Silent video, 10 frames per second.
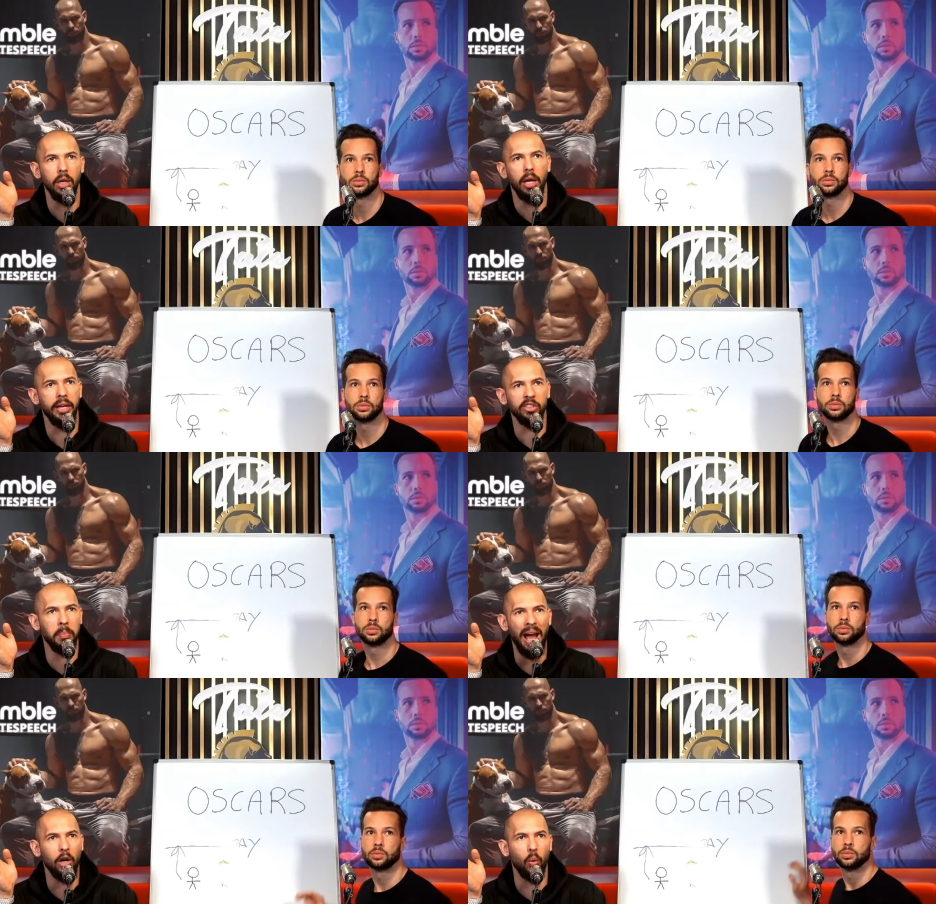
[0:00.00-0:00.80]
Speaker 1: It doesn't
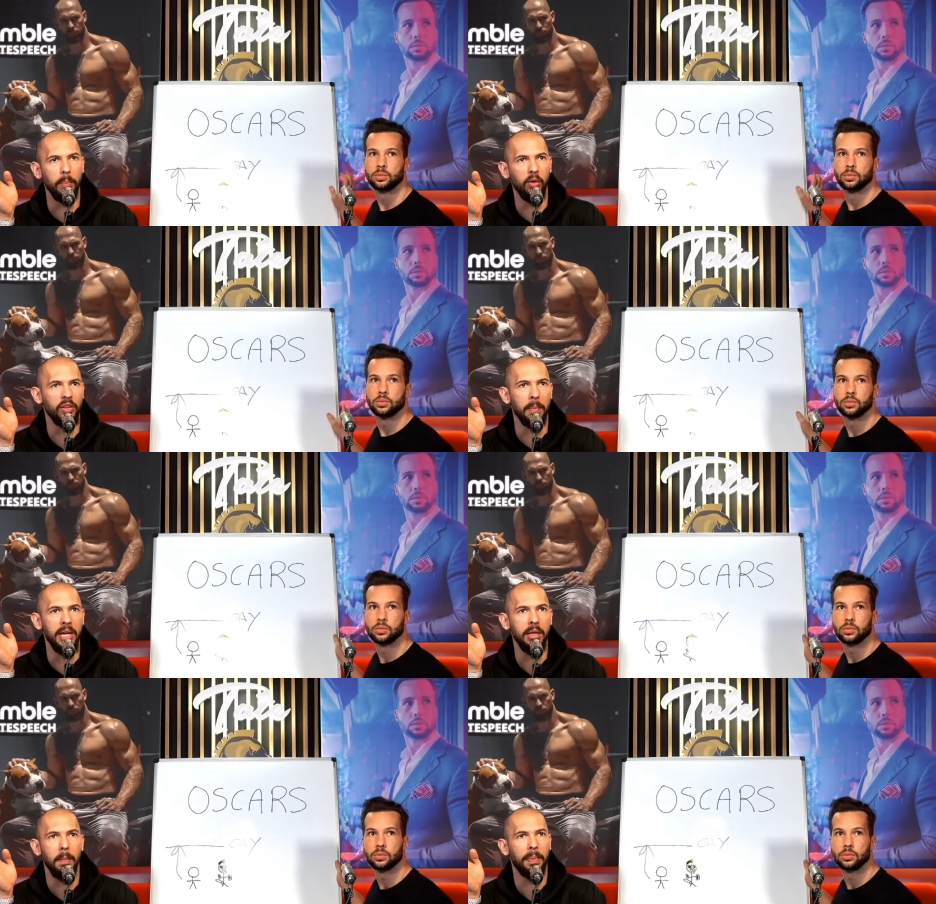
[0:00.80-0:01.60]
matter what movie I'm
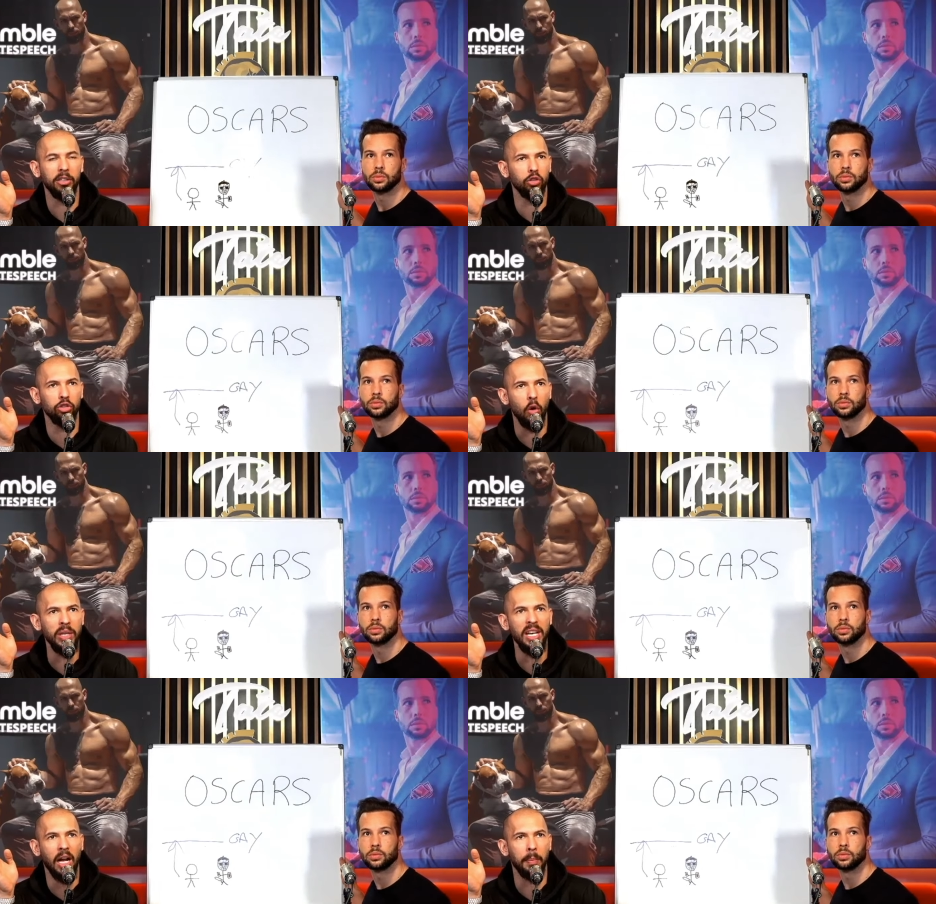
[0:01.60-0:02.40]
in because there's no
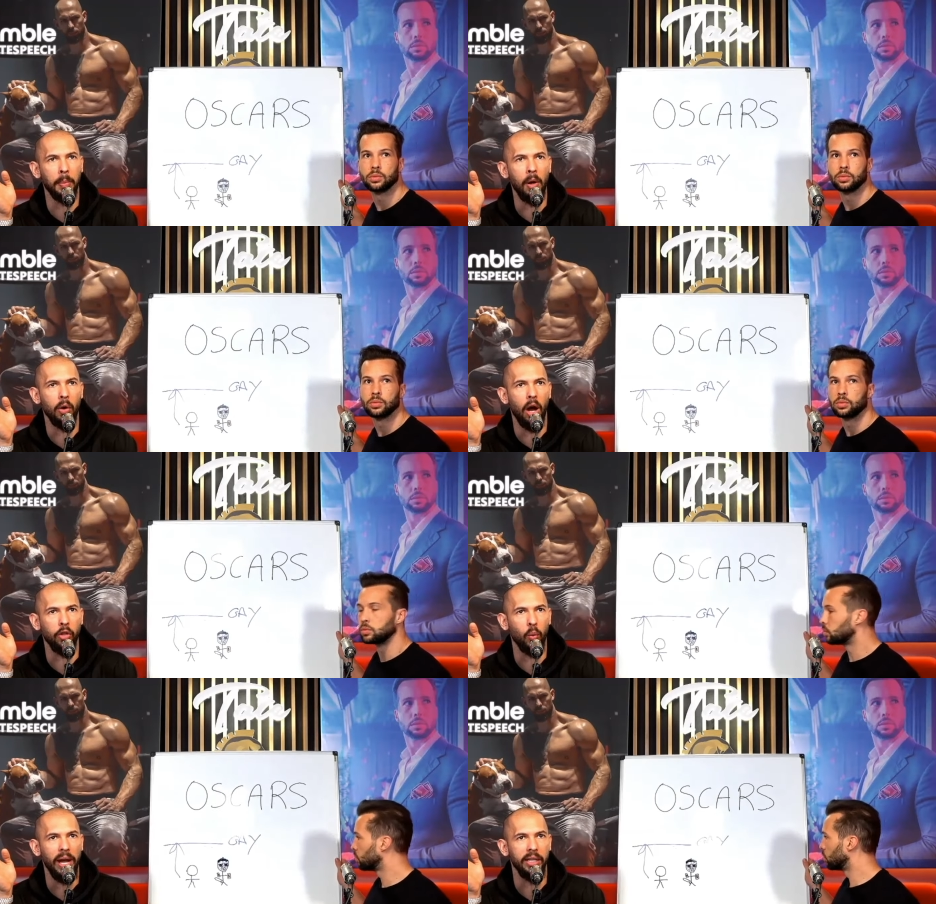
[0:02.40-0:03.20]
need. I can promote
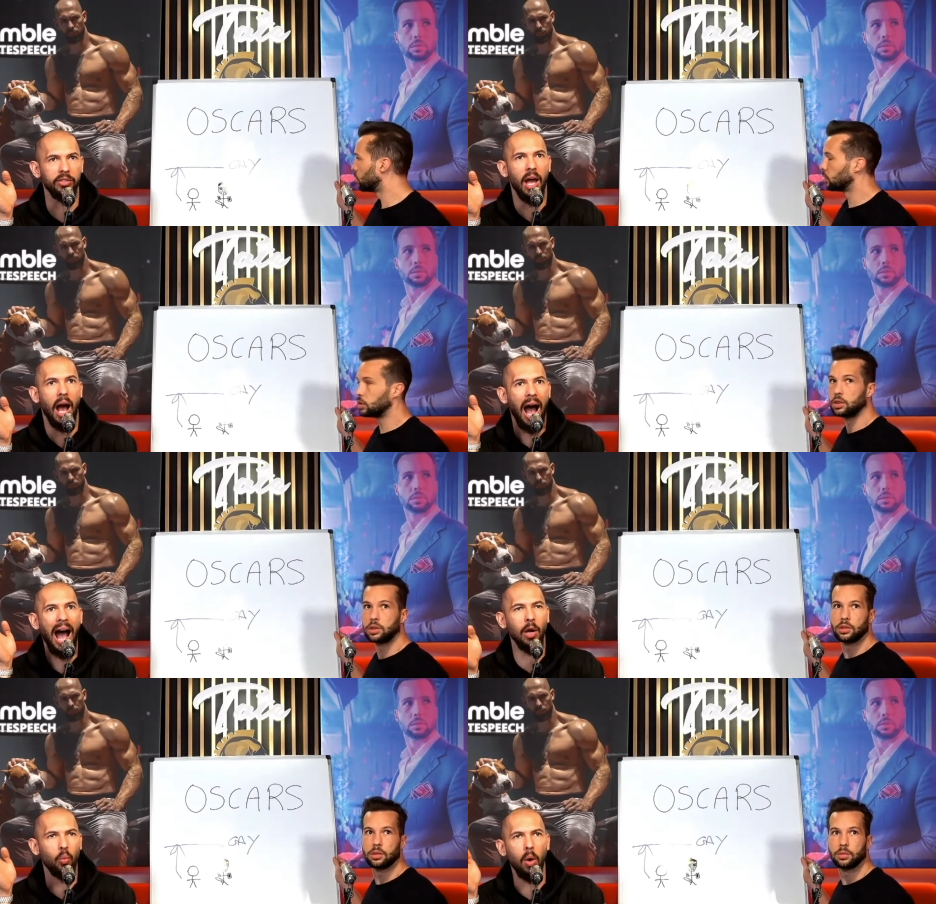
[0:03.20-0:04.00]
other ways.
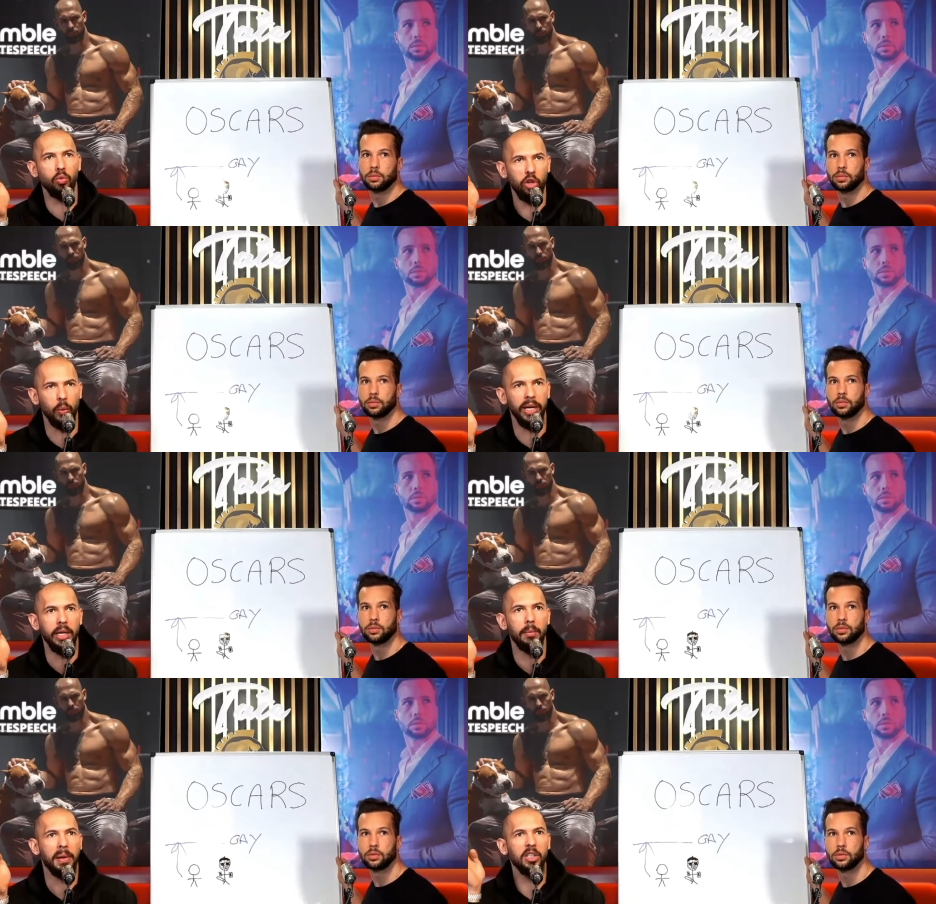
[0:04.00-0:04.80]
I won't do it
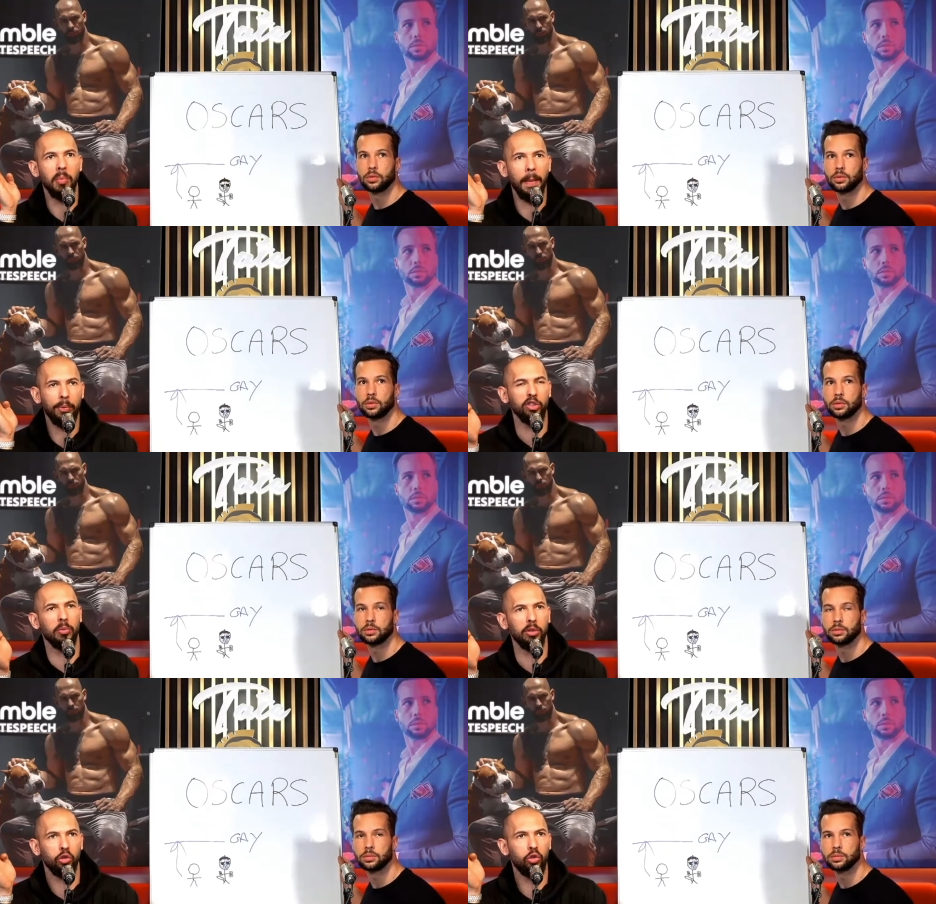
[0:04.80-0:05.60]
because my
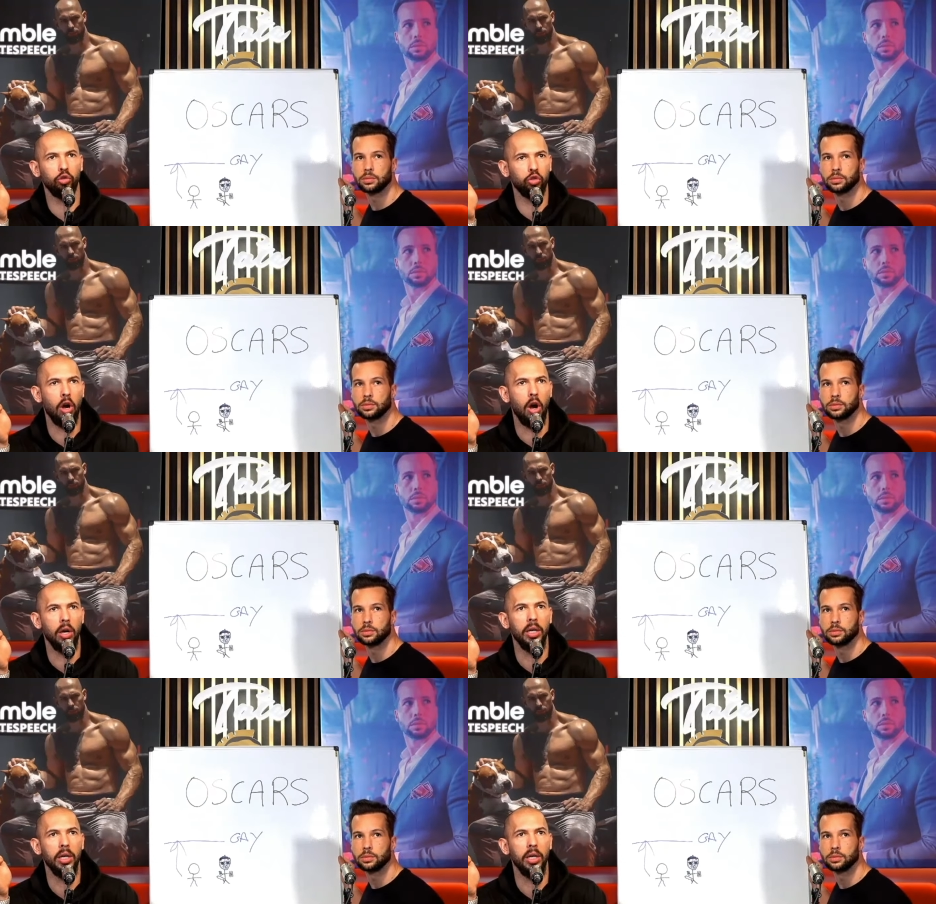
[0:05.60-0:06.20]
principles are too strong.